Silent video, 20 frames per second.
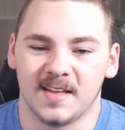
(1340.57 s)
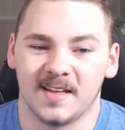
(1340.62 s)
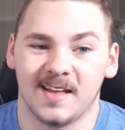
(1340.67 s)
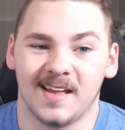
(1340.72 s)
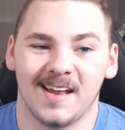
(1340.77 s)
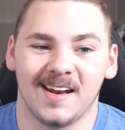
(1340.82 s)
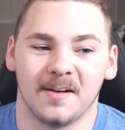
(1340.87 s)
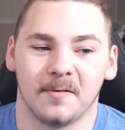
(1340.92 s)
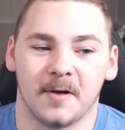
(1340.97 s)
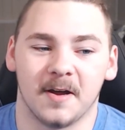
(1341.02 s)

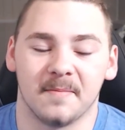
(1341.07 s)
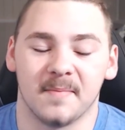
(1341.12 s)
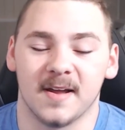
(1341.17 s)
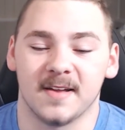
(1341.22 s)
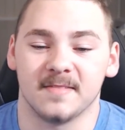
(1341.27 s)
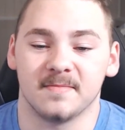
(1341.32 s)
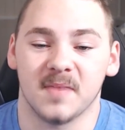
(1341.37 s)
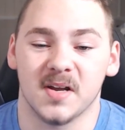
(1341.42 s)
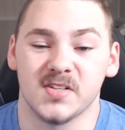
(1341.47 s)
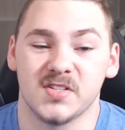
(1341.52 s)
Anyway,
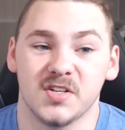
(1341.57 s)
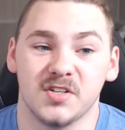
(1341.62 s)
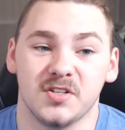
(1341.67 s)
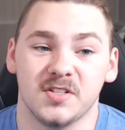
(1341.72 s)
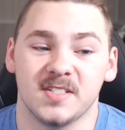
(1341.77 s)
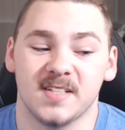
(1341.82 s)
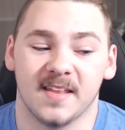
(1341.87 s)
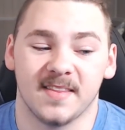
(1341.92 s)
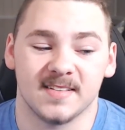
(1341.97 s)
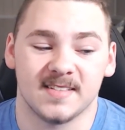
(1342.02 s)
my
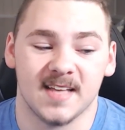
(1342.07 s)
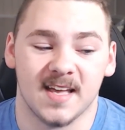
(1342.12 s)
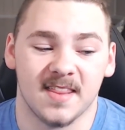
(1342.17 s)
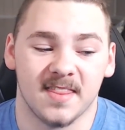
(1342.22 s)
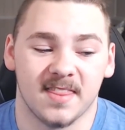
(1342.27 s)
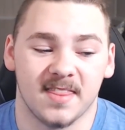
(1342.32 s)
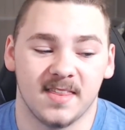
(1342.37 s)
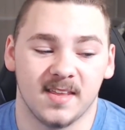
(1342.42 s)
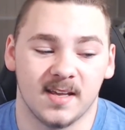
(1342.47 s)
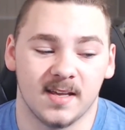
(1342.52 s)
surgery's on the 10th.
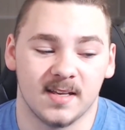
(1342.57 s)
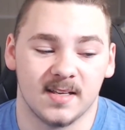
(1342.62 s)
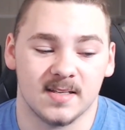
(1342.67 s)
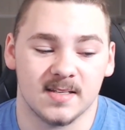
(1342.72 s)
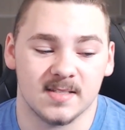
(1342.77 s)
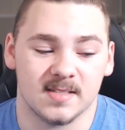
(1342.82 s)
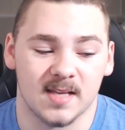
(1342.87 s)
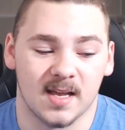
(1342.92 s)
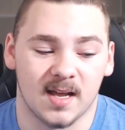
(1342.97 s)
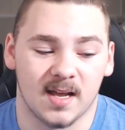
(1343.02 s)
It
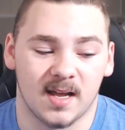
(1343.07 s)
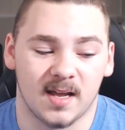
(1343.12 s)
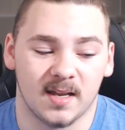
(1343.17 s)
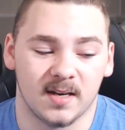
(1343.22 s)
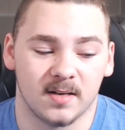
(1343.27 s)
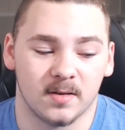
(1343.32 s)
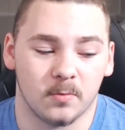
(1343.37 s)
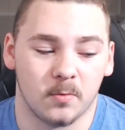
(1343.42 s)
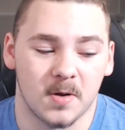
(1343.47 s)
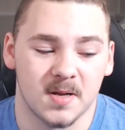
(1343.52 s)
is
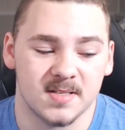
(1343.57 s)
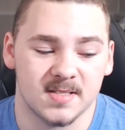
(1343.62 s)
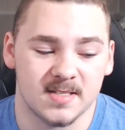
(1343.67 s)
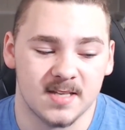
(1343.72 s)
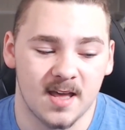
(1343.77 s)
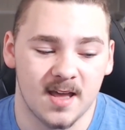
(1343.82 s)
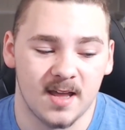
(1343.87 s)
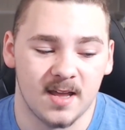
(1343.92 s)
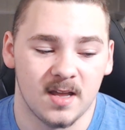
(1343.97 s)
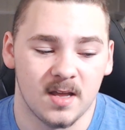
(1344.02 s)
on
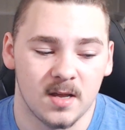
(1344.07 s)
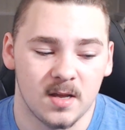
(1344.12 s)
Wednesday.